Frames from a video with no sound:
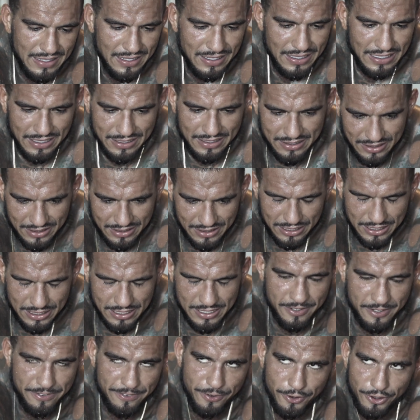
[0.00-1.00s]
like a
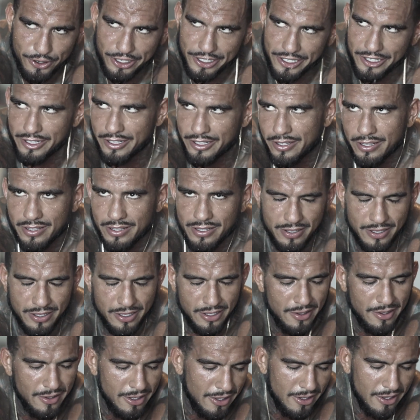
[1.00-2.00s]
40,
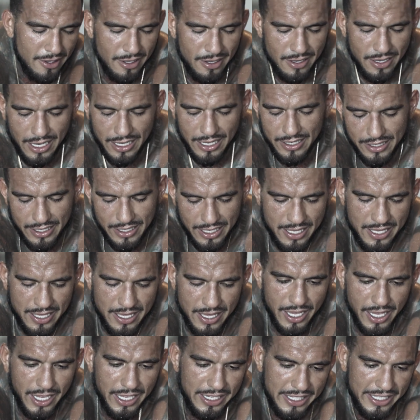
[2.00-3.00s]
like a
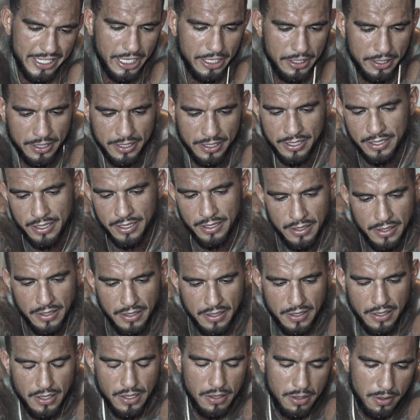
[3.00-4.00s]
88
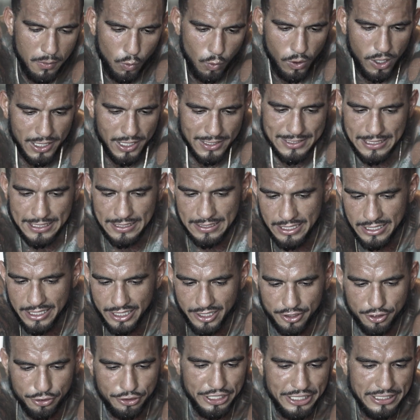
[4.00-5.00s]
watts
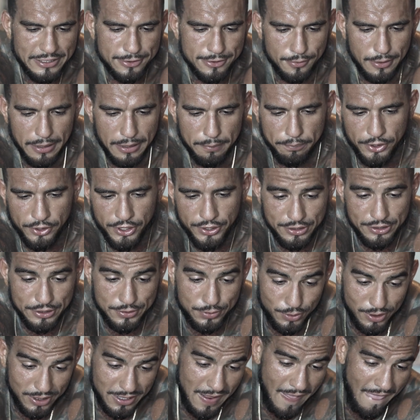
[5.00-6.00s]
increase from my previous
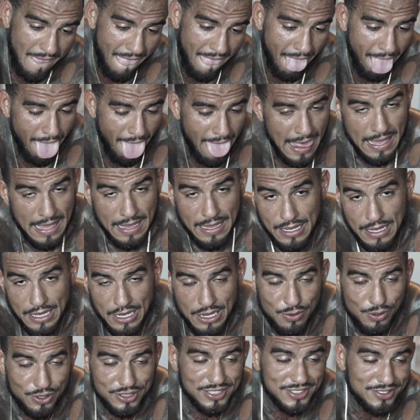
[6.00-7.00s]
one,
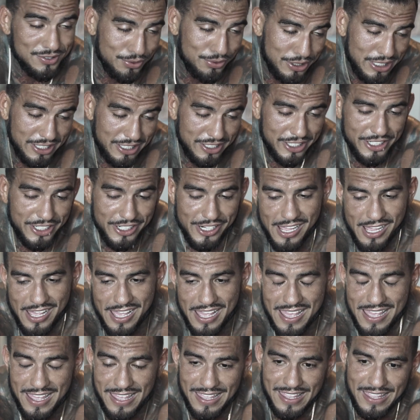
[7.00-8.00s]
which is really good.
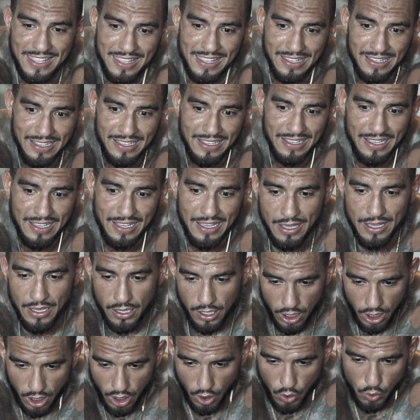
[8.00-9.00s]

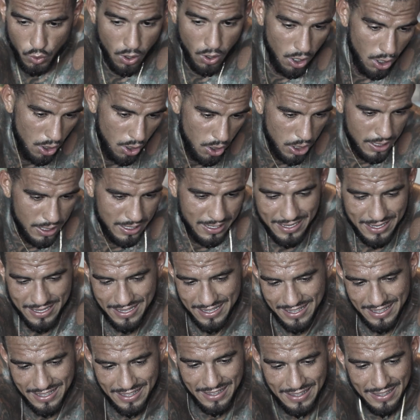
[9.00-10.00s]
Woo!
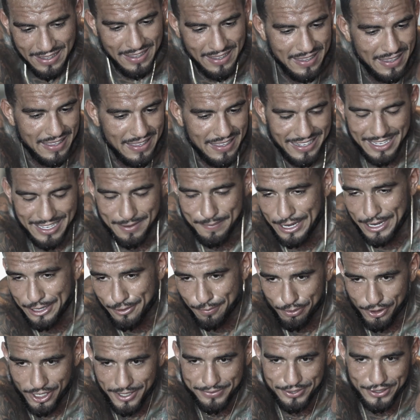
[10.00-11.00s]
I am out
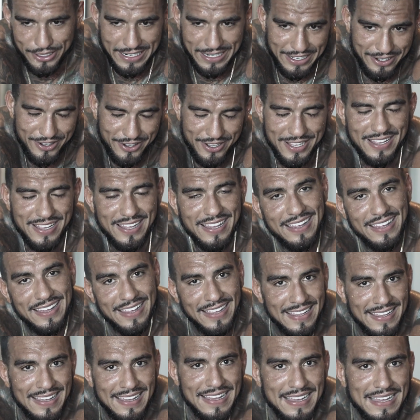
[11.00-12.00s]
of breath right now.
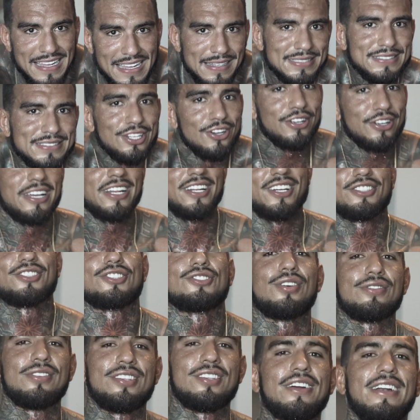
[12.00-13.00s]
Still kind of
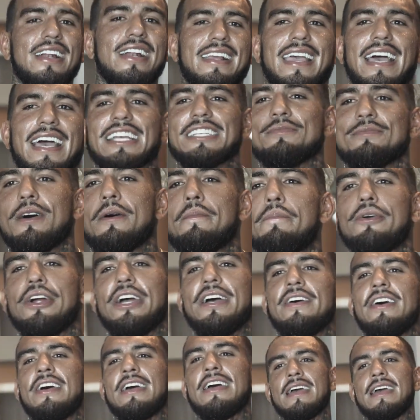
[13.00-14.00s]
trying to catch my breath,